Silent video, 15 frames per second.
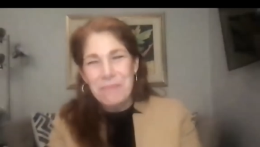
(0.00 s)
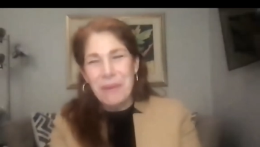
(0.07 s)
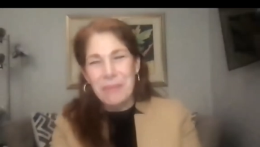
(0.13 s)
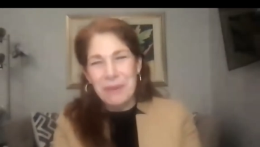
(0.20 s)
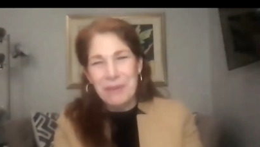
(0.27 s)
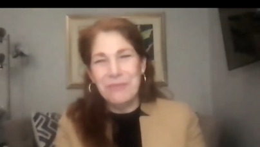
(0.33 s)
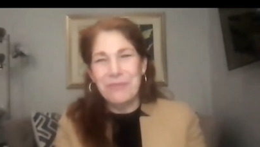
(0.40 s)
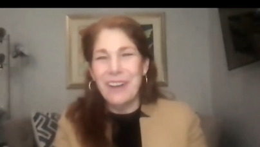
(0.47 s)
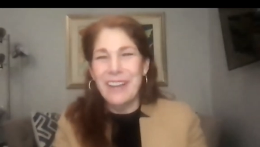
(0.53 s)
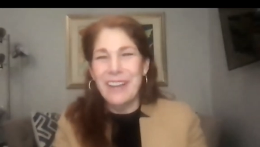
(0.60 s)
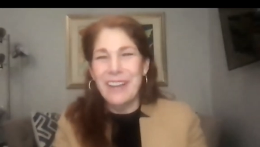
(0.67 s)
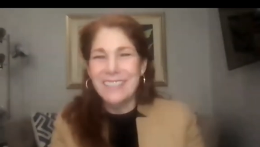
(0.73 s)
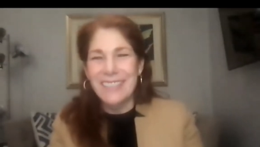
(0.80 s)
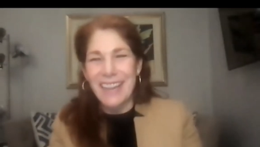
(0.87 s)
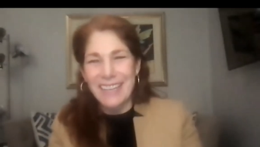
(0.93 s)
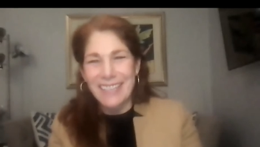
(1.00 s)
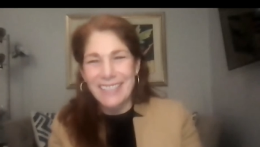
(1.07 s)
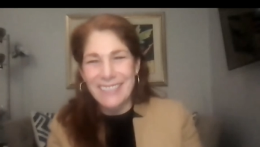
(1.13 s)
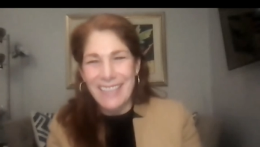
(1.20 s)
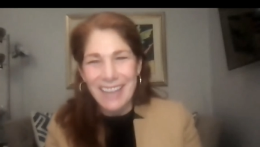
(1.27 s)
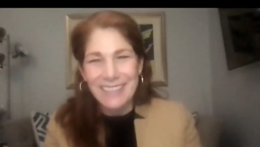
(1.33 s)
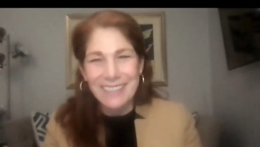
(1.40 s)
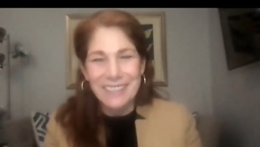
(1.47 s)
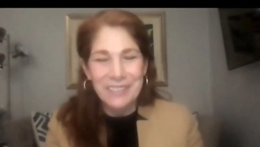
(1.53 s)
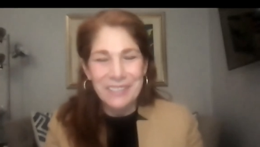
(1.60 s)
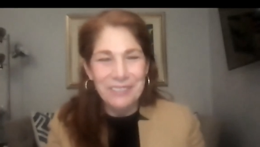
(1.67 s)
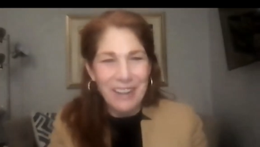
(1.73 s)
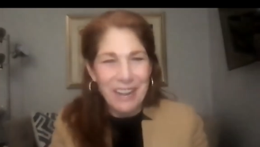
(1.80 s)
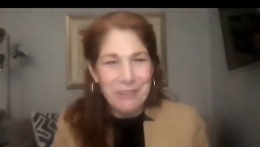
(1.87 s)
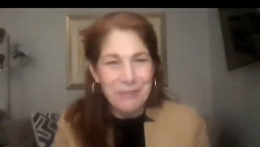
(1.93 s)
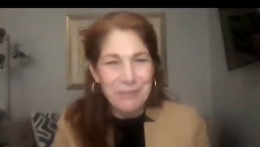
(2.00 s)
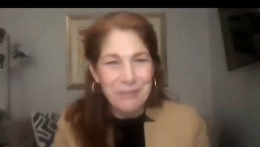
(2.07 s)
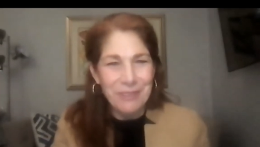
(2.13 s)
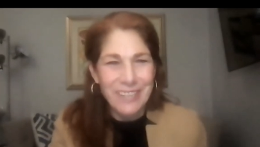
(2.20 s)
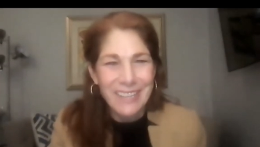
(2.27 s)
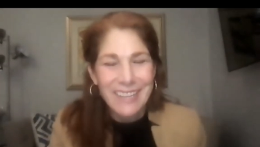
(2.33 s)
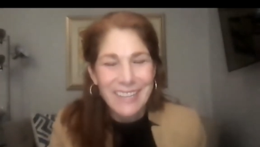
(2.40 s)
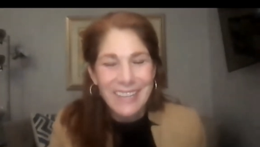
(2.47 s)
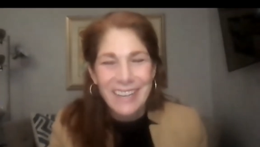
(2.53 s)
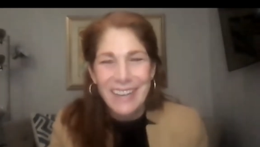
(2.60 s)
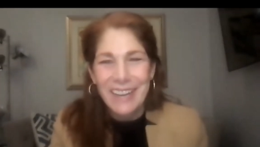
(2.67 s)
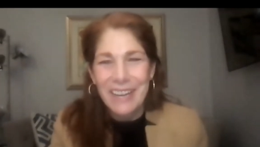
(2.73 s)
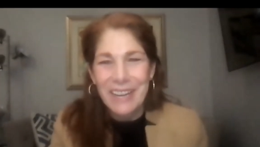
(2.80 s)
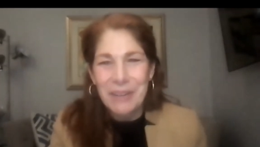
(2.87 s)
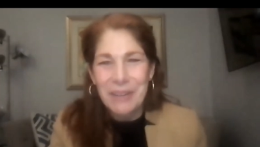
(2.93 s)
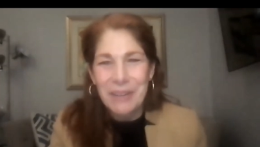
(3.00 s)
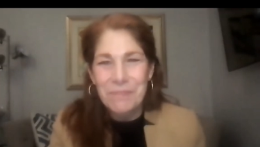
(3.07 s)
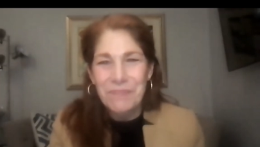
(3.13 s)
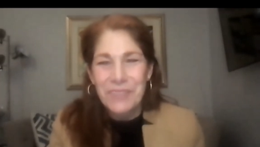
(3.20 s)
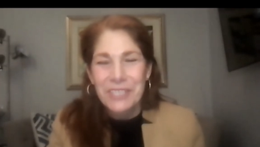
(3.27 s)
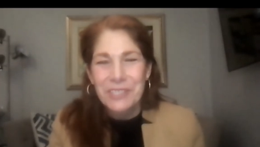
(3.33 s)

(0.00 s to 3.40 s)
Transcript: maybe fun is not exactly the right word um,